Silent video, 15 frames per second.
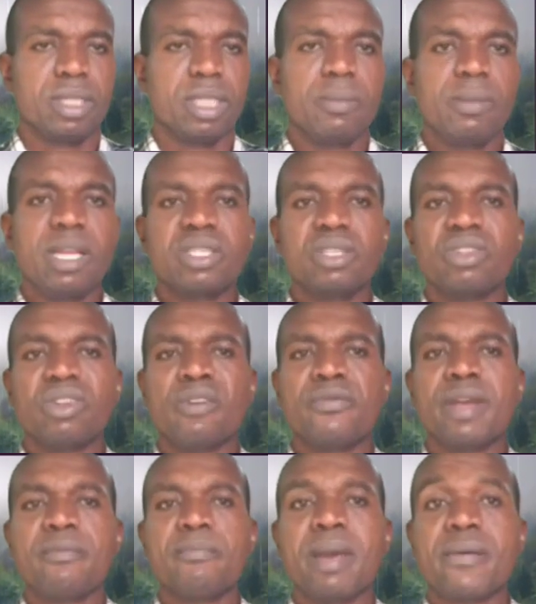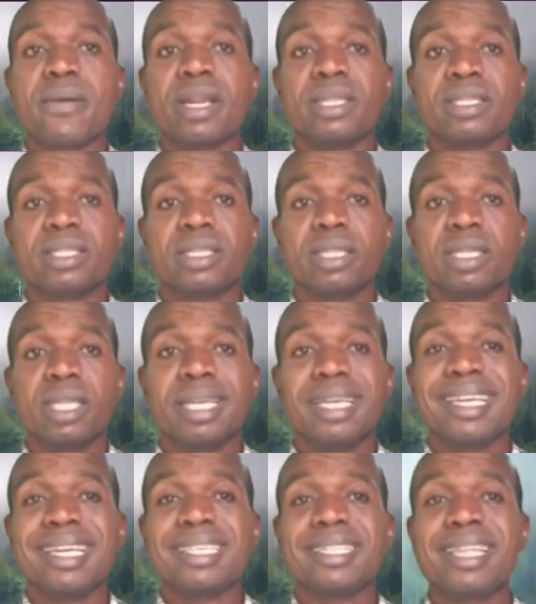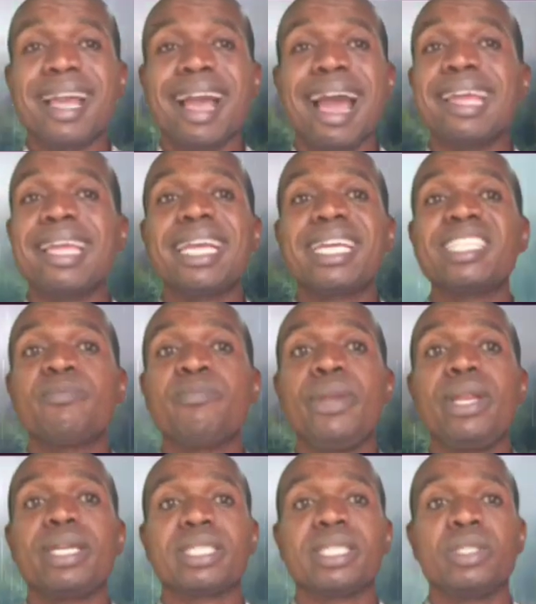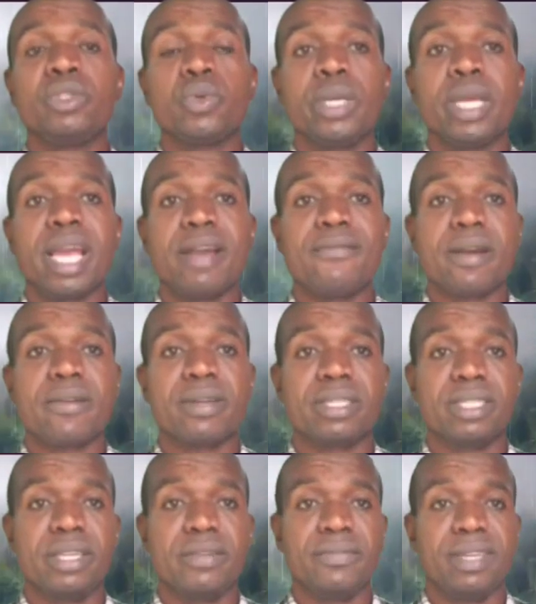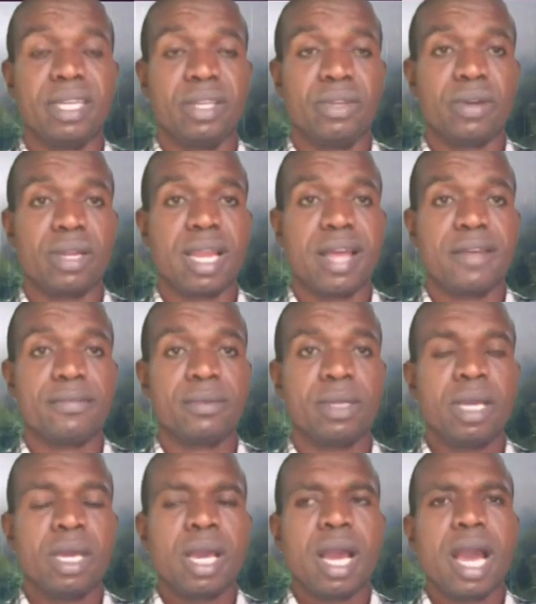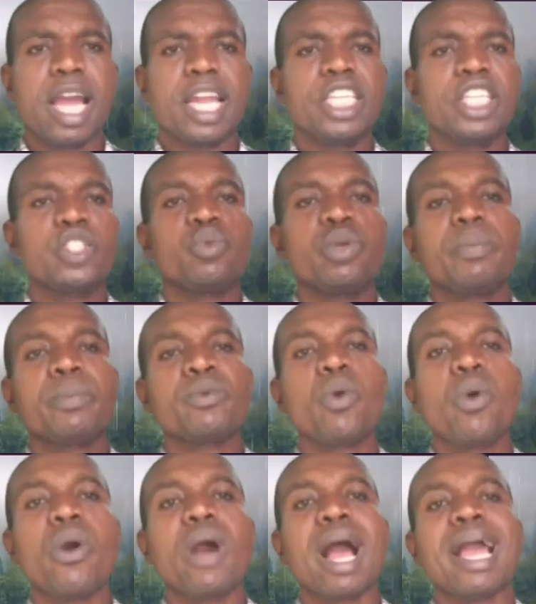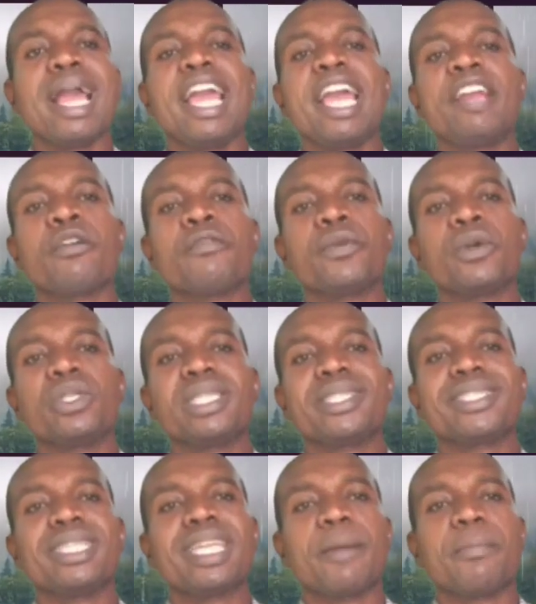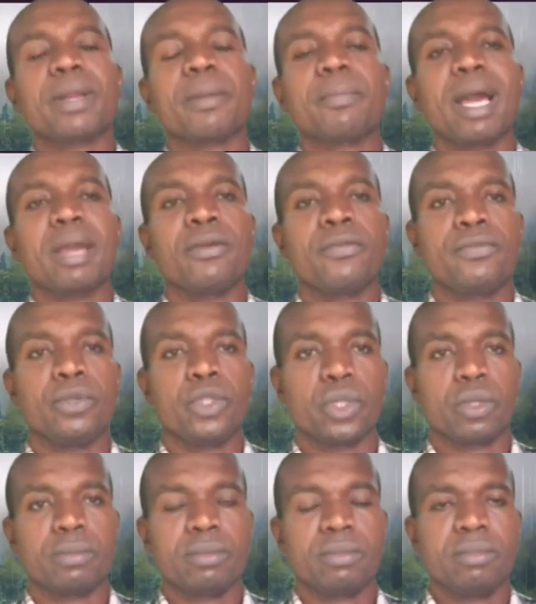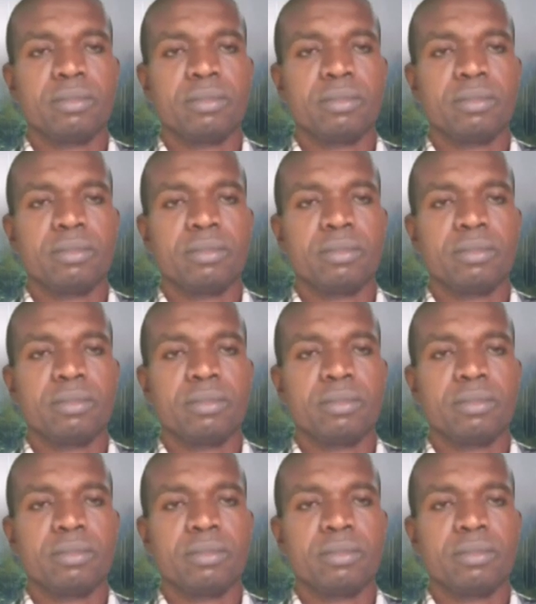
The blessing of your parents is the highest blessing you will ever receive in your life, and it will go ahead of your destiny and prepare your future.